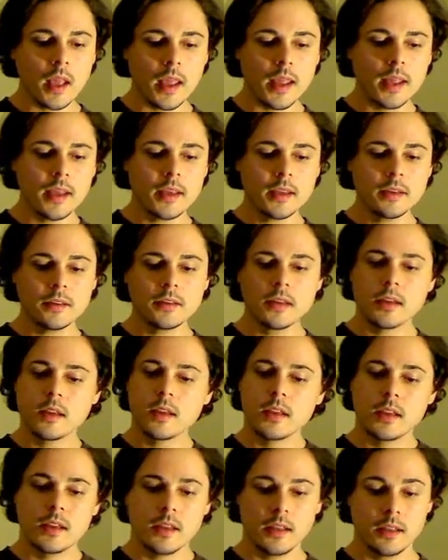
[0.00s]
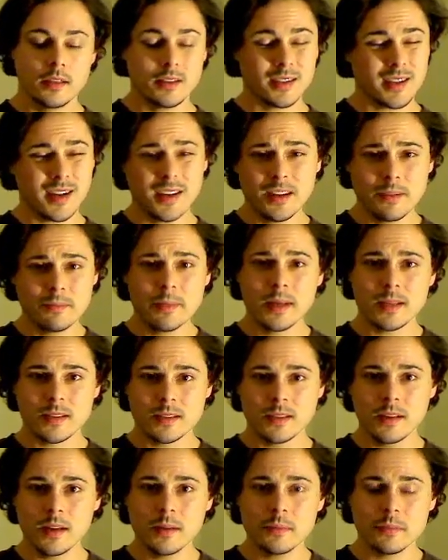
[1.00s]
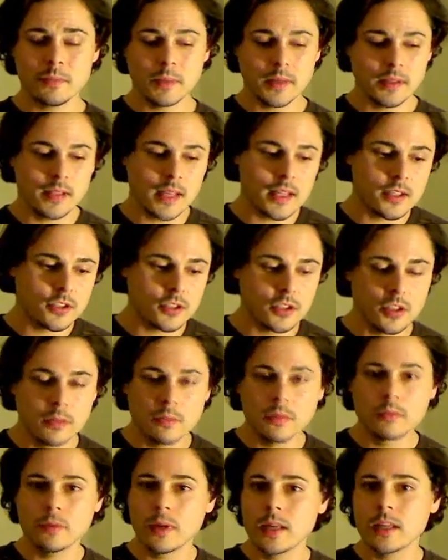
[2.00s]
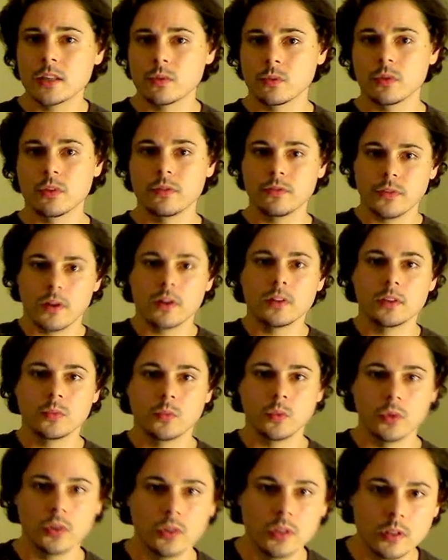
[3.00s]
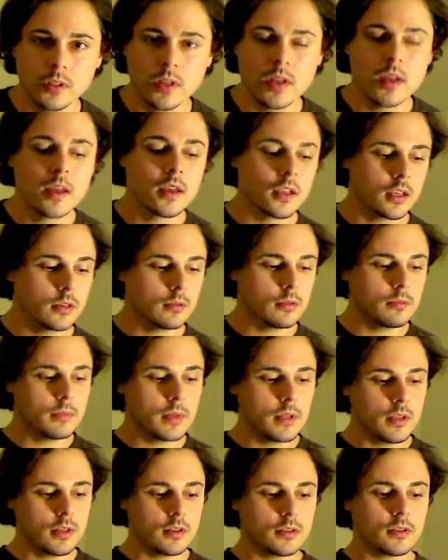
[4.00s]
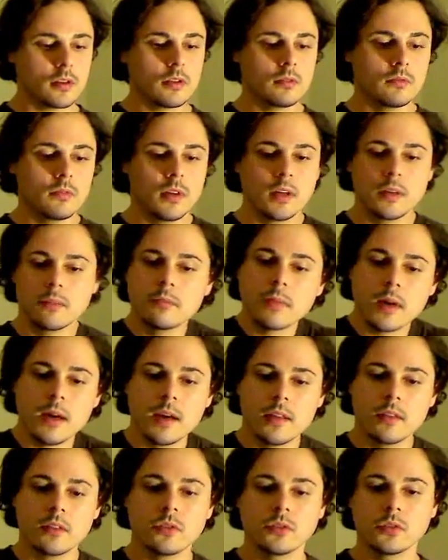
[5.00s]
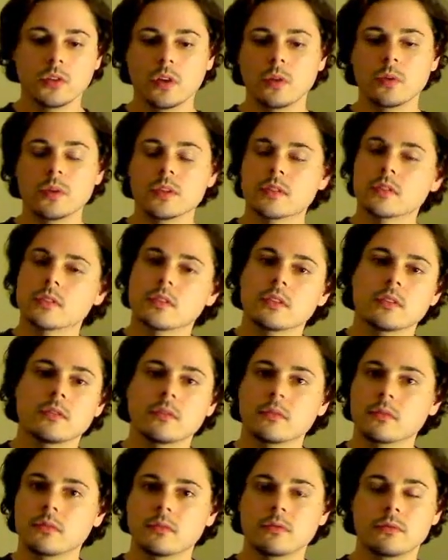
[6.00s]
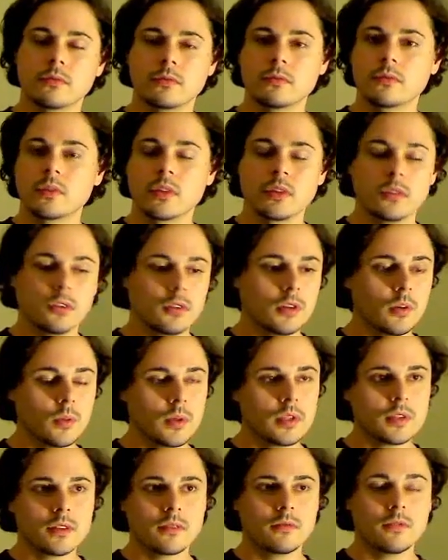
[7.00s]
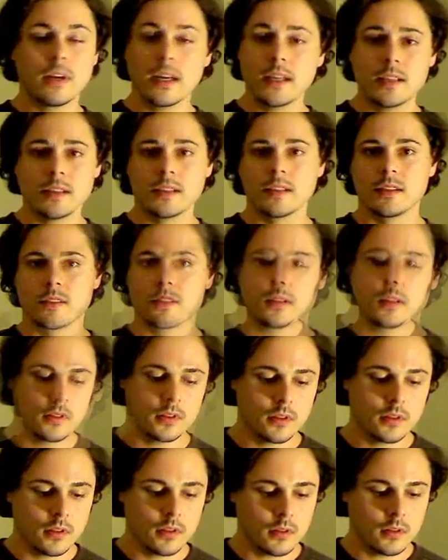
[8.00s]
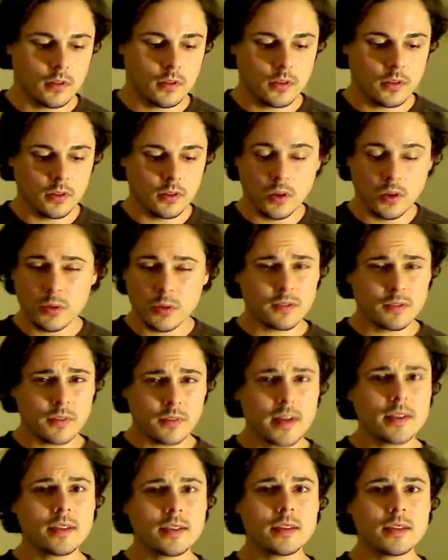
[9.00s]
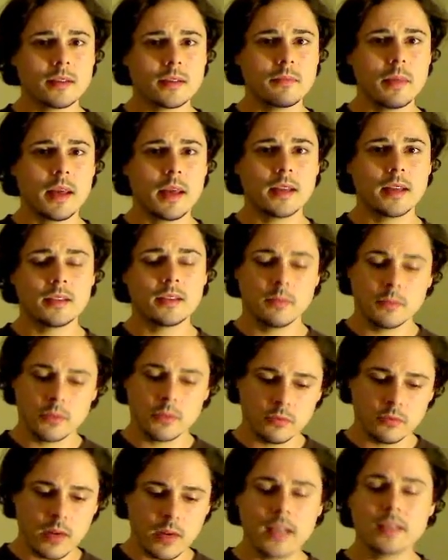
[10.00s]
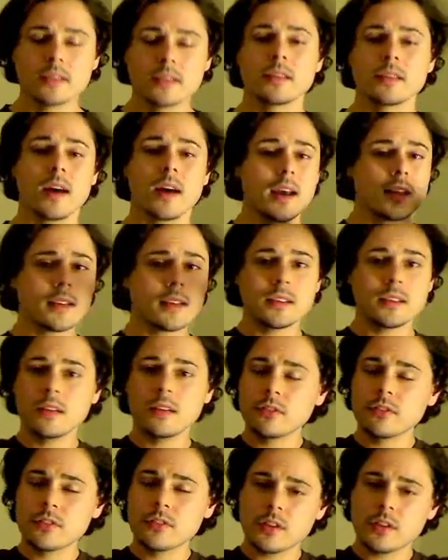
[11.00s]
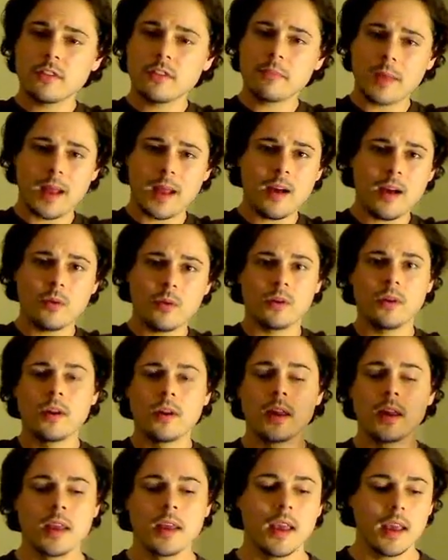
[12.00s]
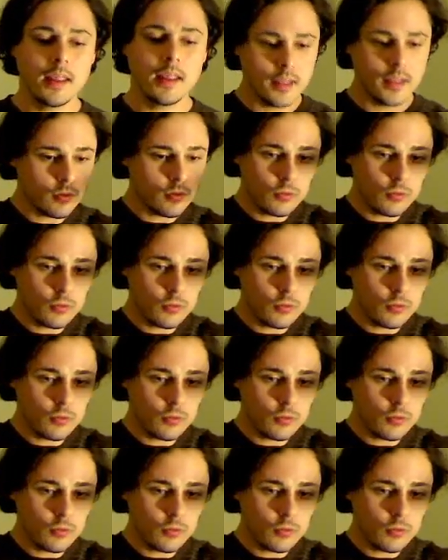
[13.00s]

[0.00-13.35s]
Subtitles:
And it's kind of messed up, but that's the human race. We're a fallen world. Human beings are run by their lowest vices. The lowest vices in man seem to rise to the highest levels of power, and they